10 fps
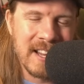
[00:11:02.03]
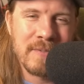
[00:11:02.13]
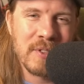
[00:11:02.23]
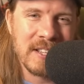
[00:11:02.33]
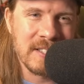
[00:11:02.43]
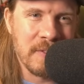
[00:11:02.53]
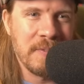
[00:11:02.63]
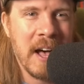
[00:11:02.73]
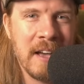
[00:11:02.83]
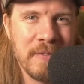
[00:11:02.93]
Everything's a
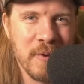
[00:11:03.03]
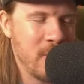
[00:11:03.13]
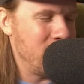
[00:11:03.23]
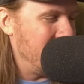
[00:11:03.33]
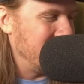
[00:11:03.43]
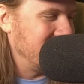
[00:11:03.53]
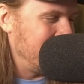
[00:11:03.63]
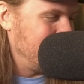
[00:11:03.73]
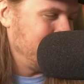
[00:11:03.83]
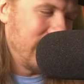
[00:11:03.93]
5 or a 1.
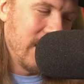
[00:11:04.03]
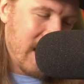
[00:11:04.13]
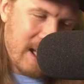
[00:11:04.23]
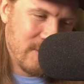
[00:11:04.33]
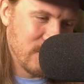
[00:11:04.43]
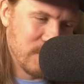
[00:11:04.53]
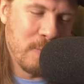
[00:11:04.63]
There's